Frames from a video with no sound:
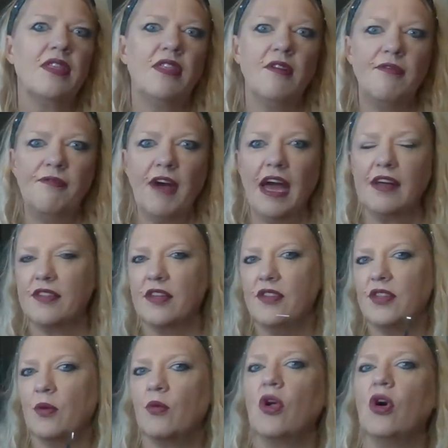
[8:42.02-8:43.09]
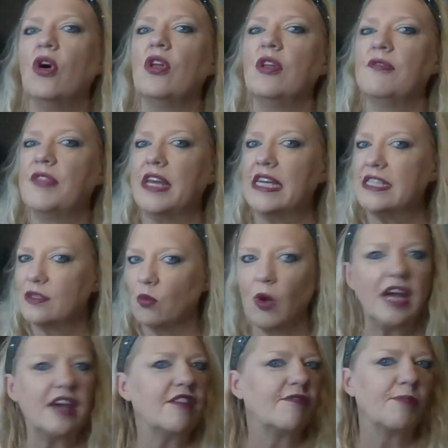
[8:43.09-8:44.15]
The fact that there were all of these
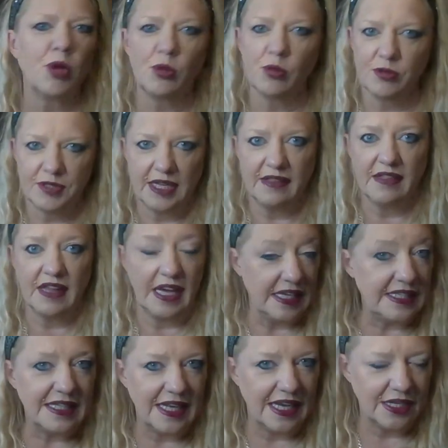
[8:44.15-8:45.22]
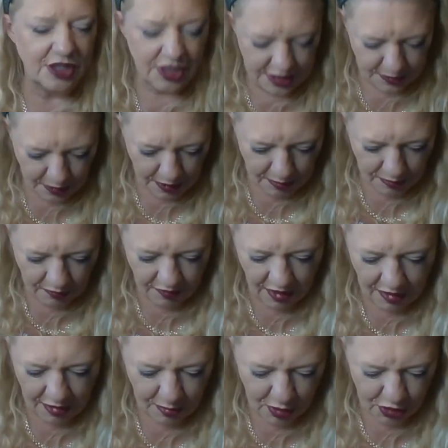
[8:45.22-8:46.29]
wave pools in there, you didn't actually swim
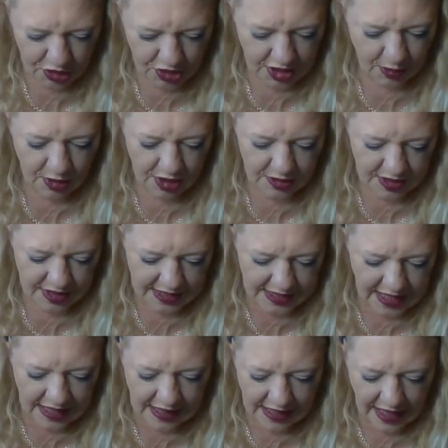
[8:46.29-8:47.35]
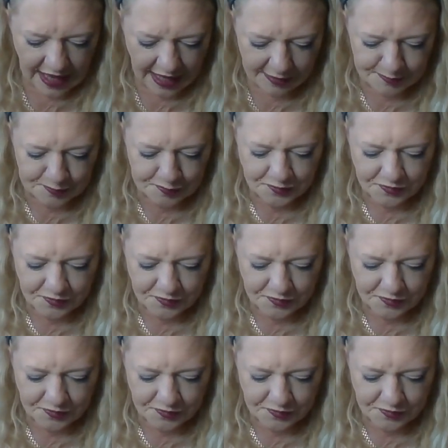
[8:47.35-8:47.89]
very much, so we used to sit there